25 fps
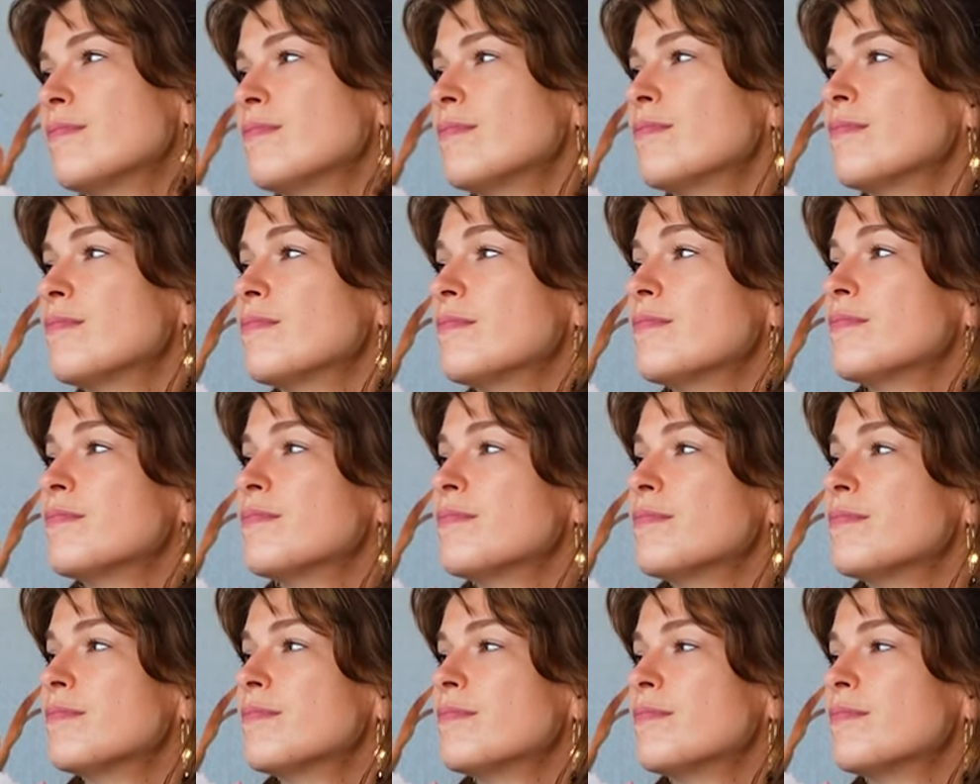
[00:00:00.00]

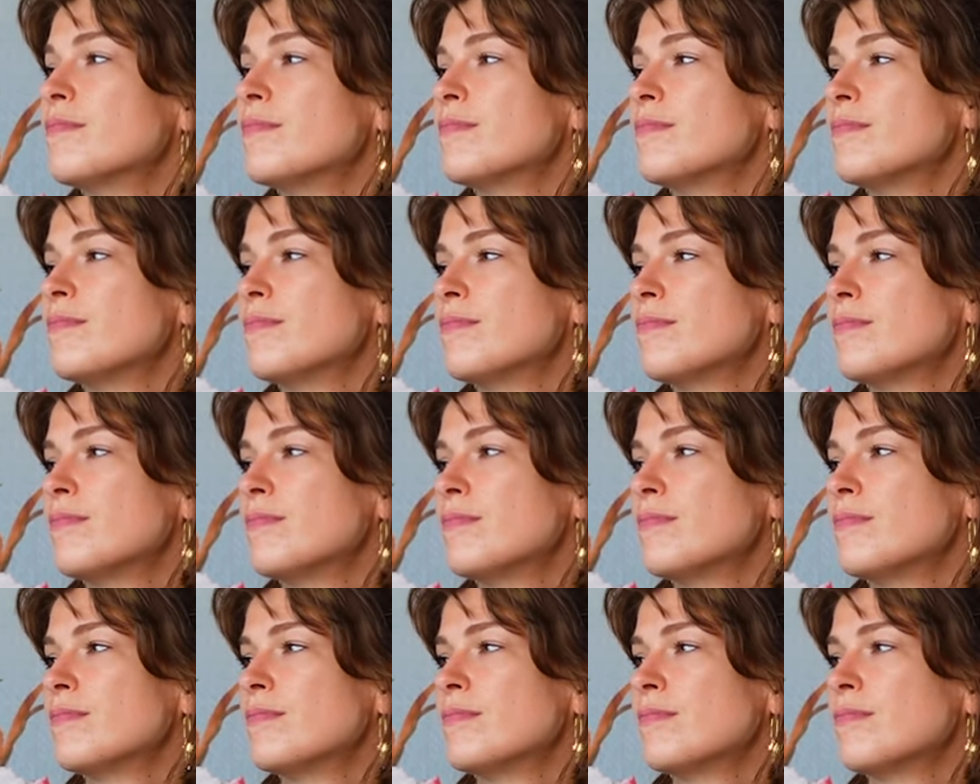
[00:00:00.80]

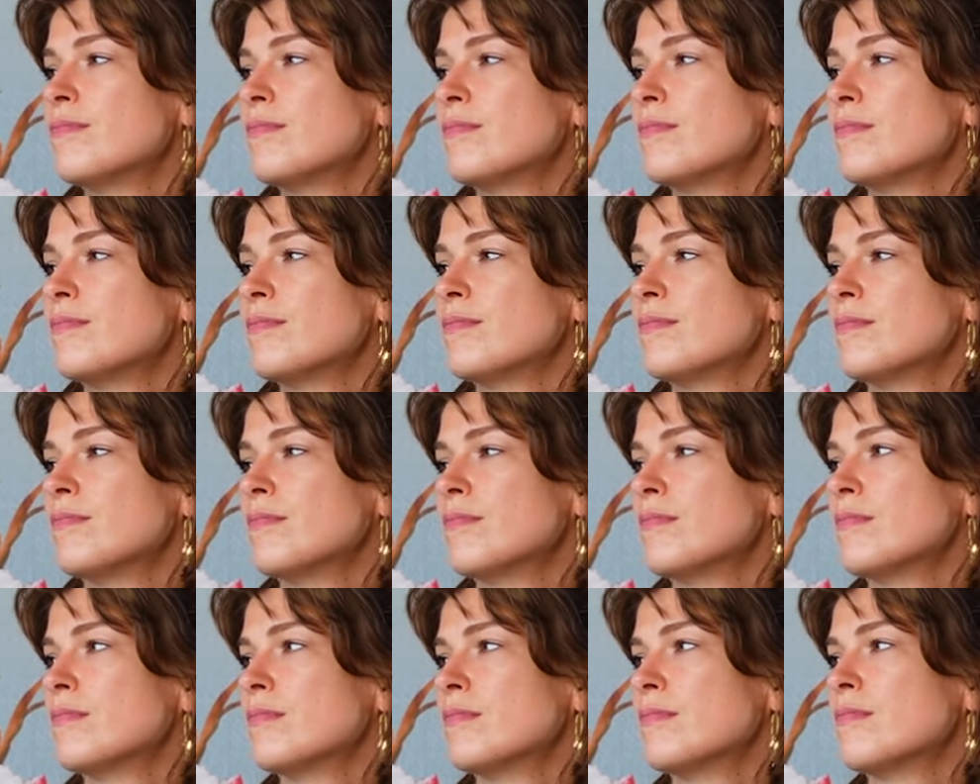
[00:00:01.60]

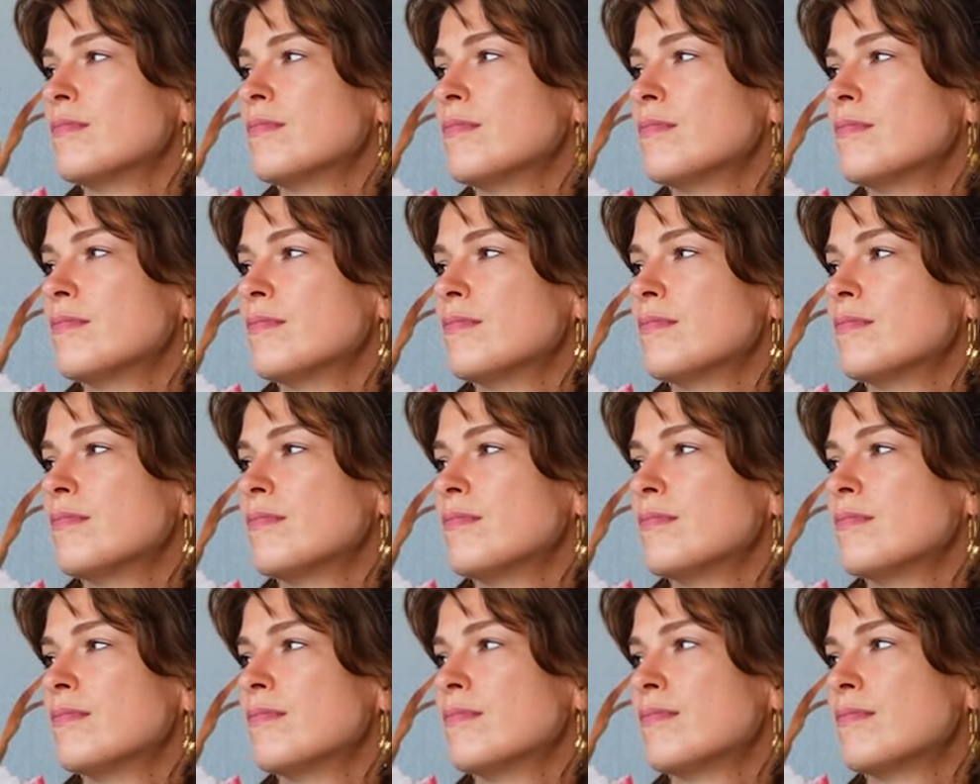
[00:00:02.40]

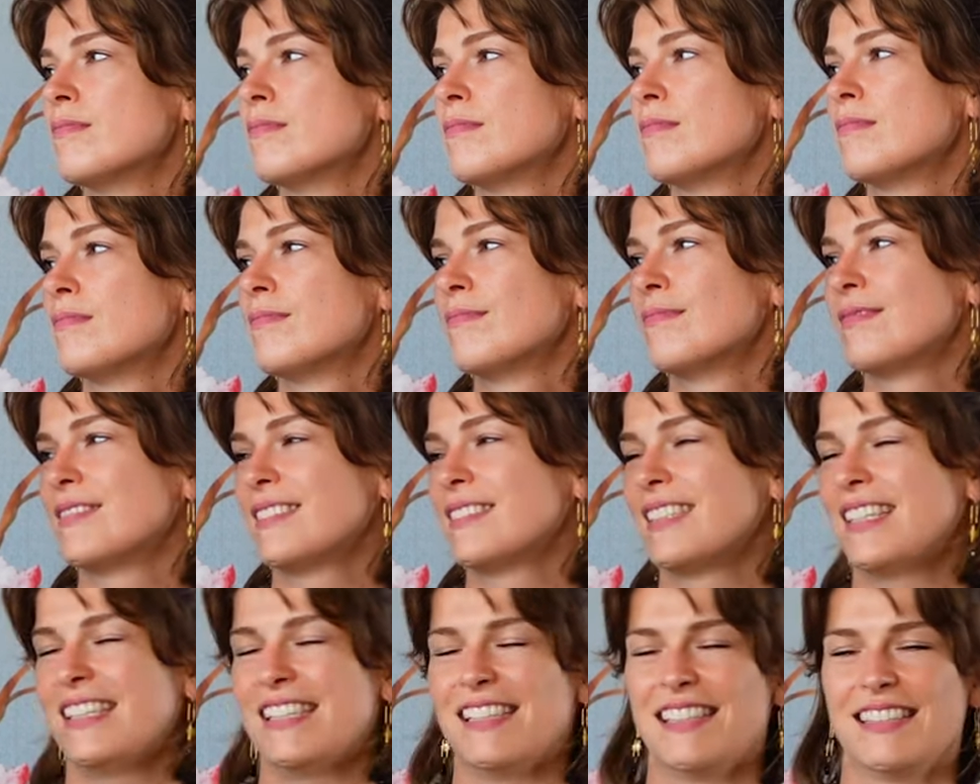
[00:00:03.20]

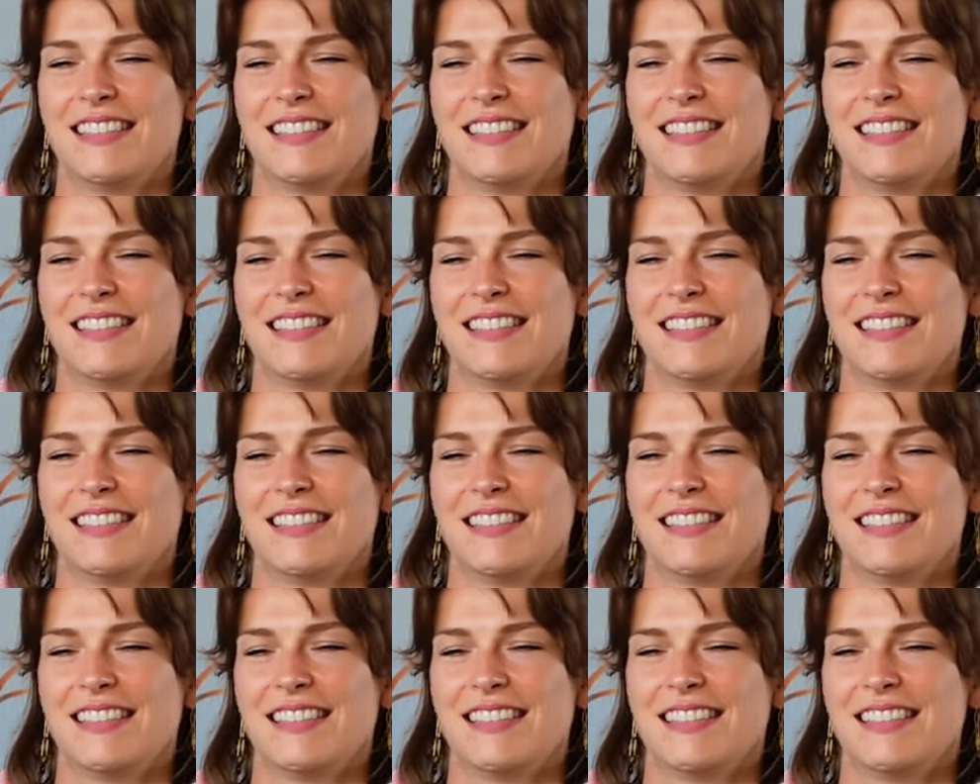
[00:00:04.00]
This person isn't speaking.